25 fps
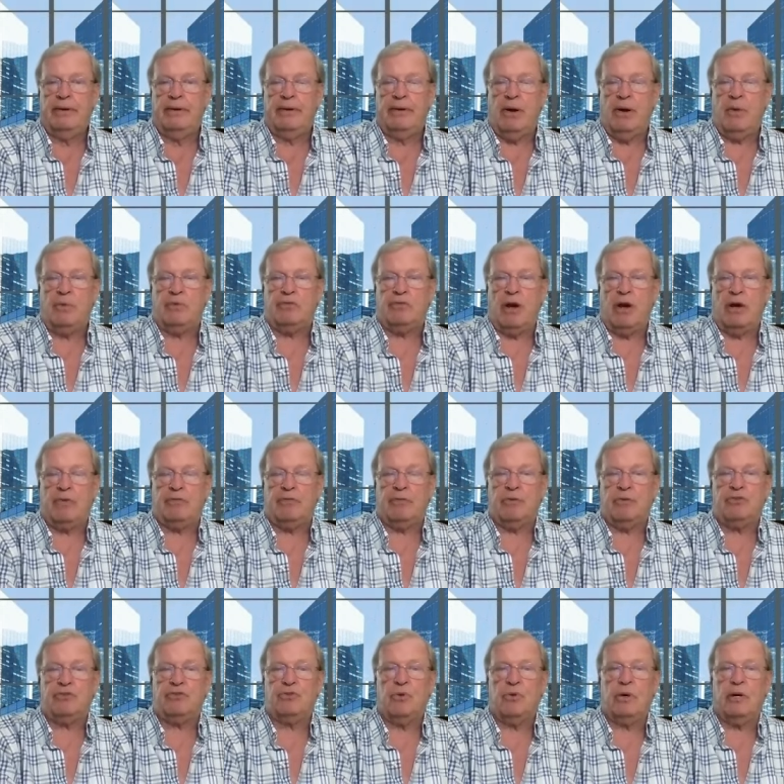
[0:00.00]
Always offer
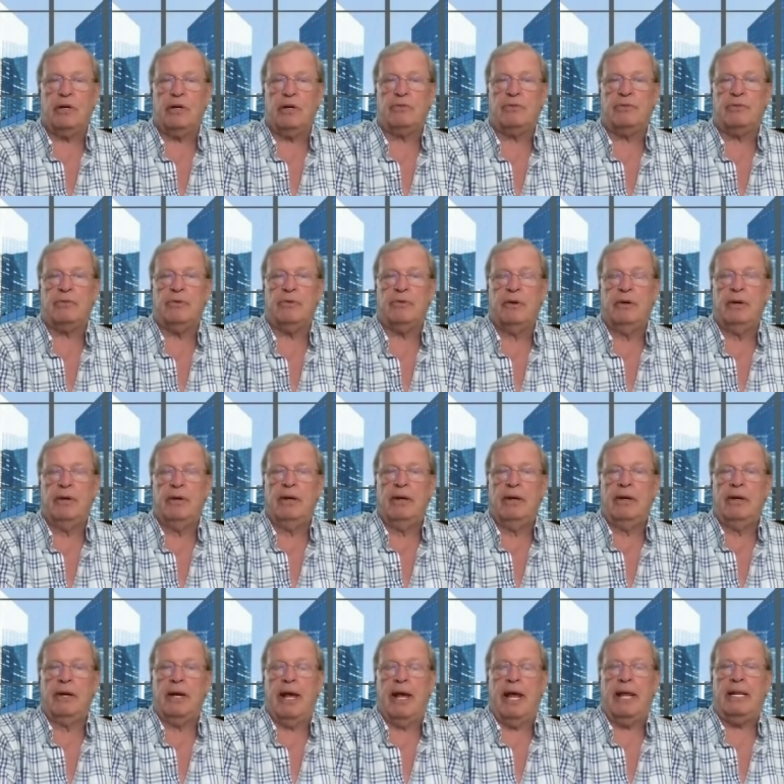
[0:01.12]
a choice.
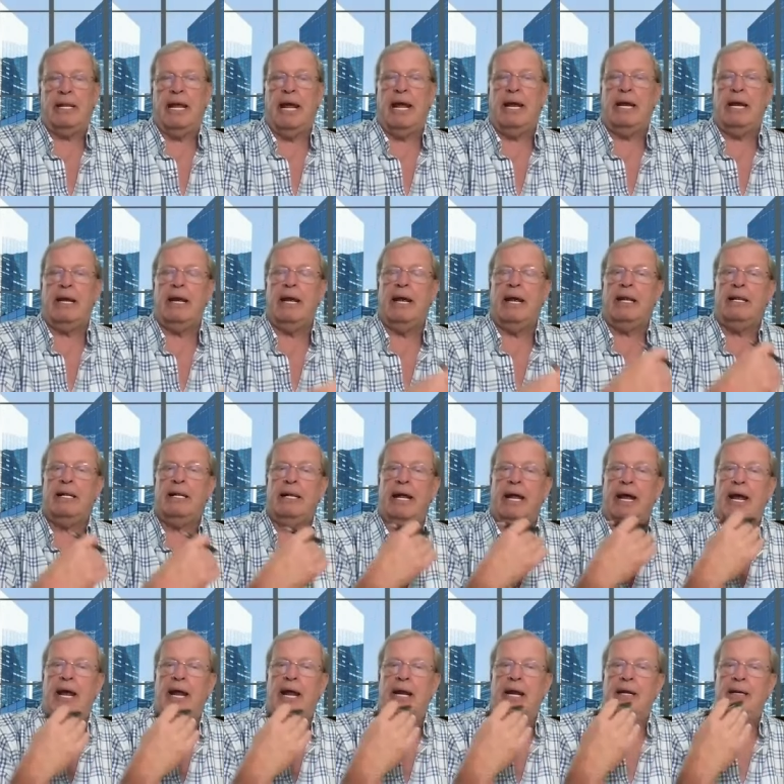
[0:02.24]
And then, and
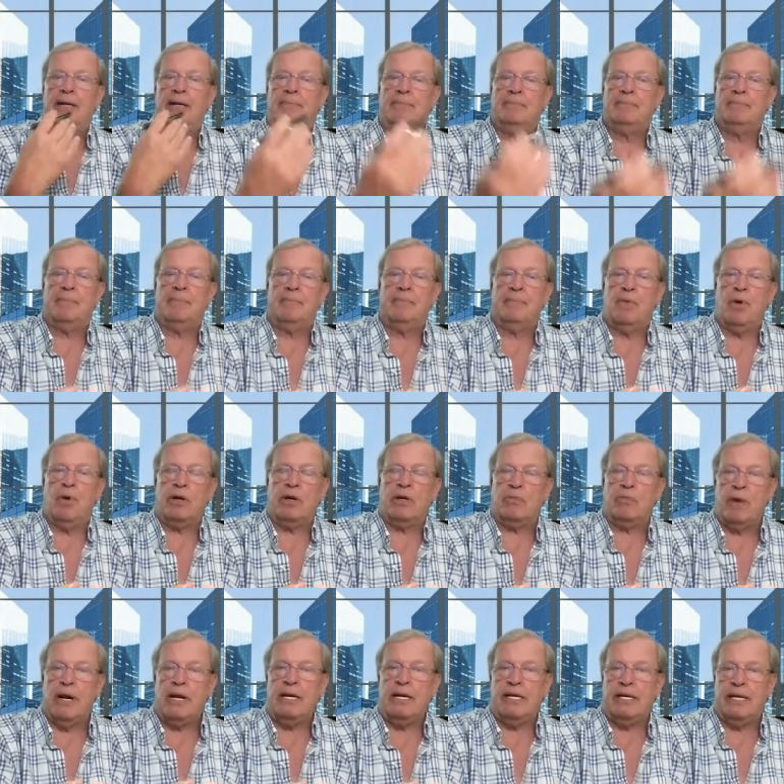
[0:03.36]
then, are you
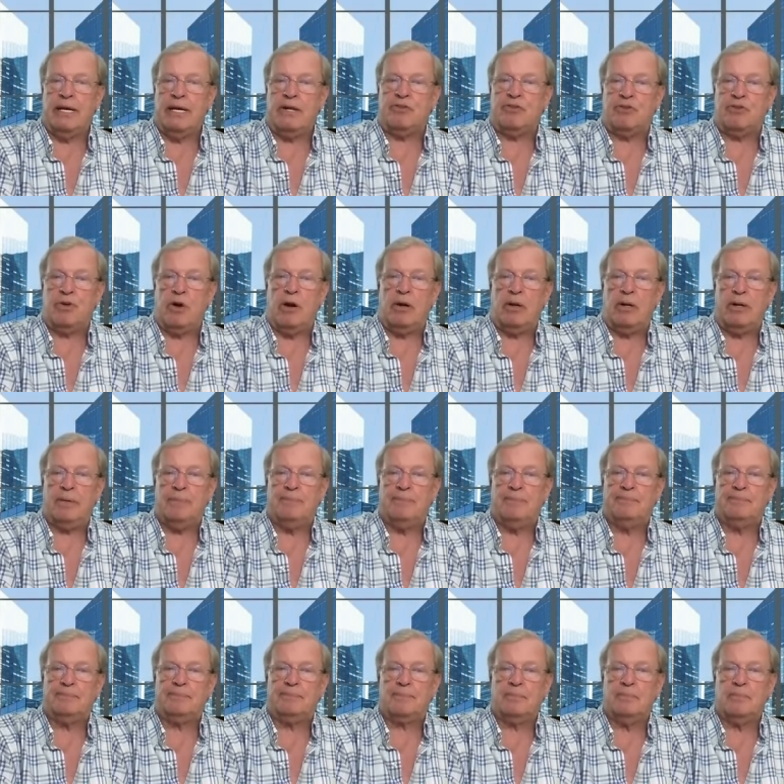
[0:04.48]
ready to get started?
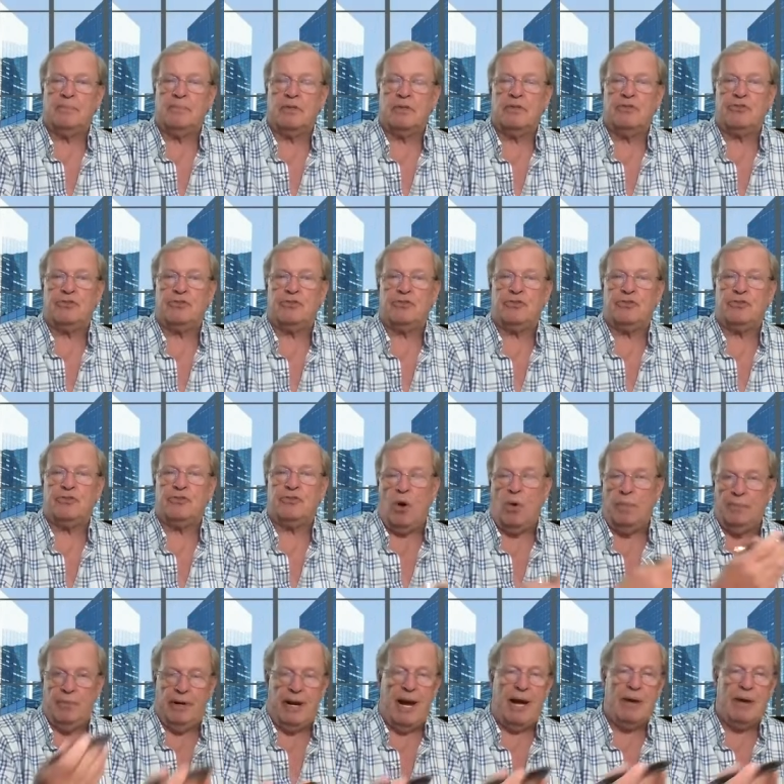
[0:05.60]
So
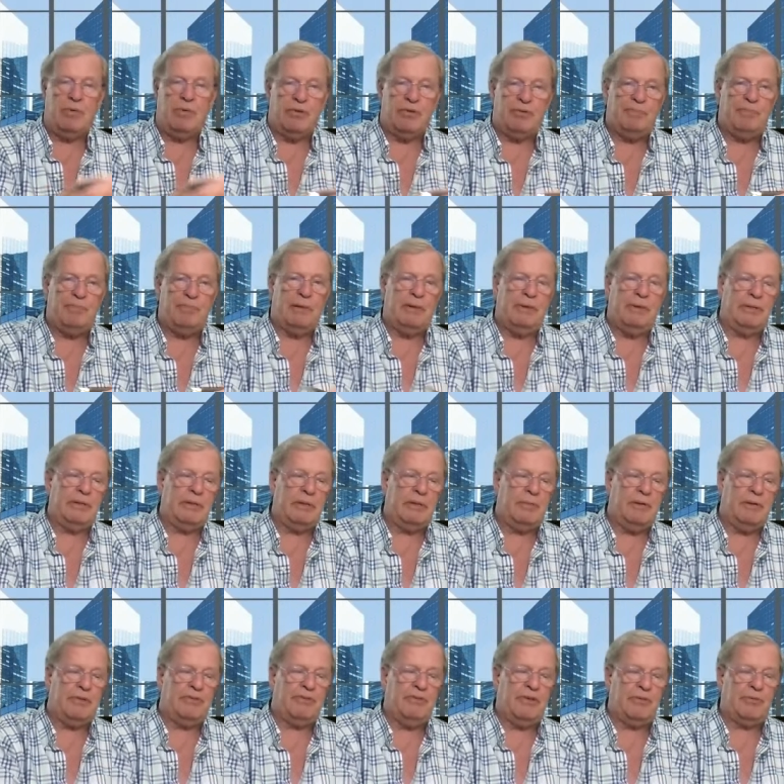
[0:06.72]
when I was building the
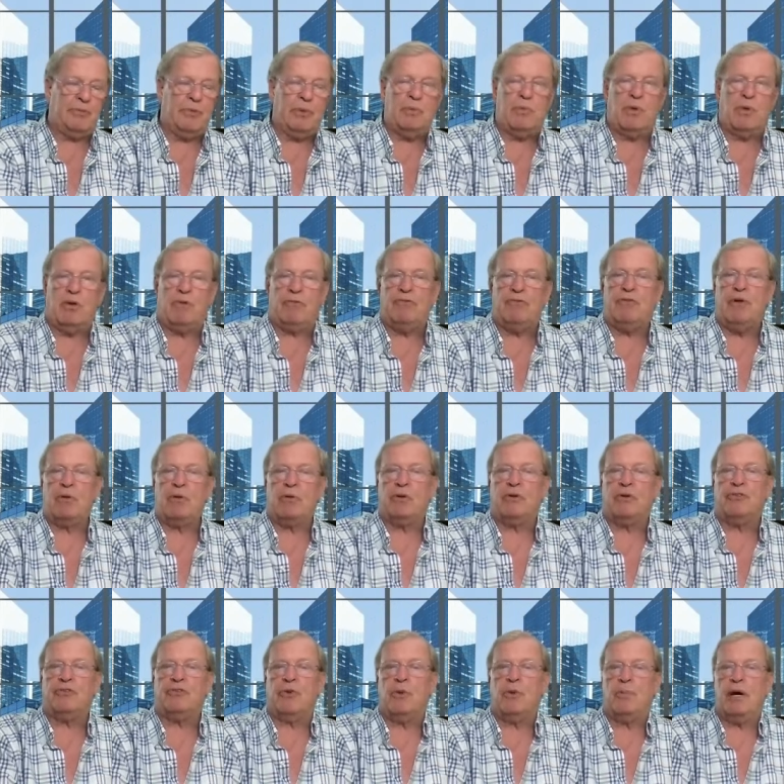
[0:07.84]
business, we weren't
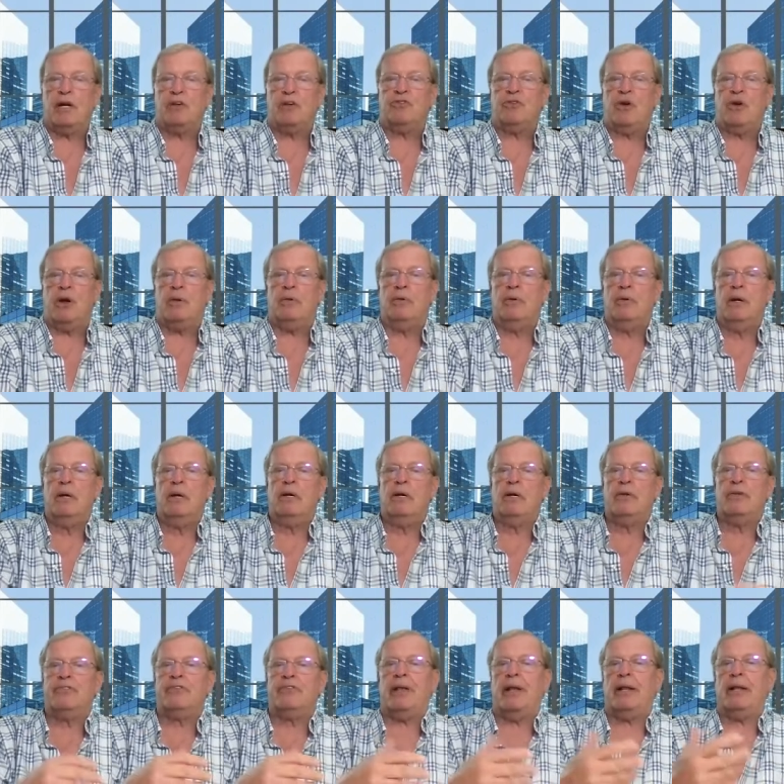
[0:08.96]
focused so much on
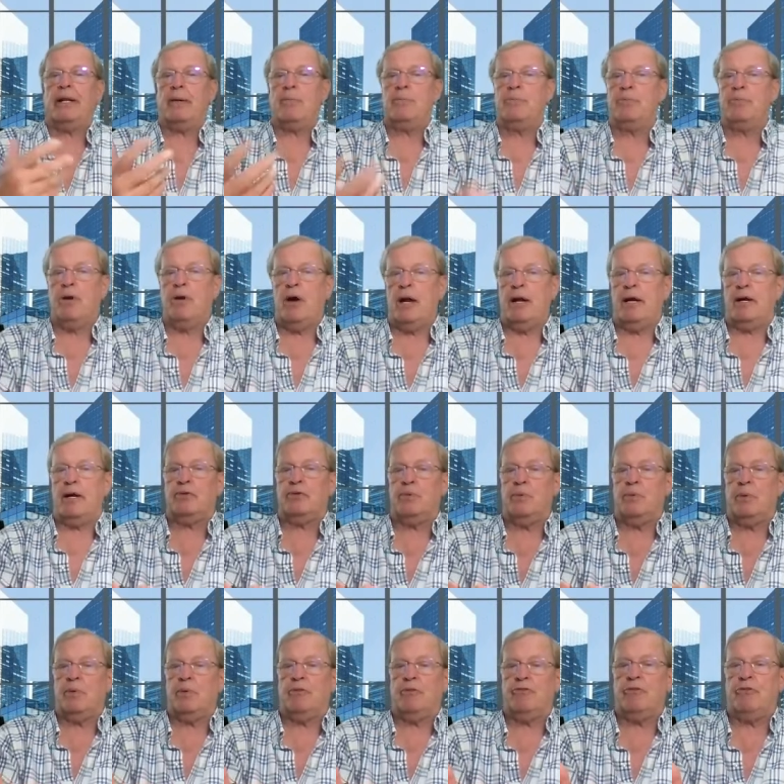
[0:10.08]
selling products. We
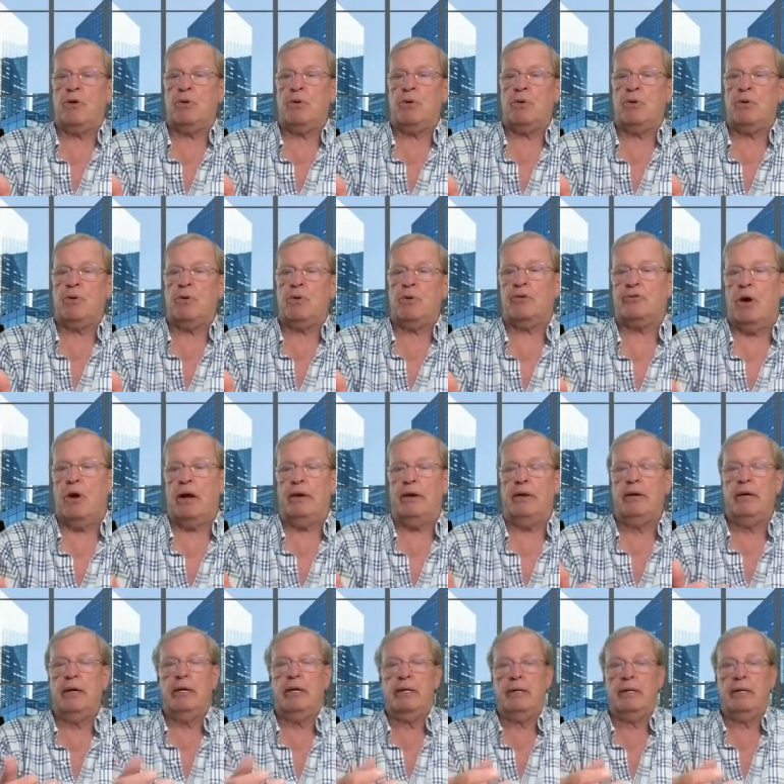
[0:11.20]
were focused on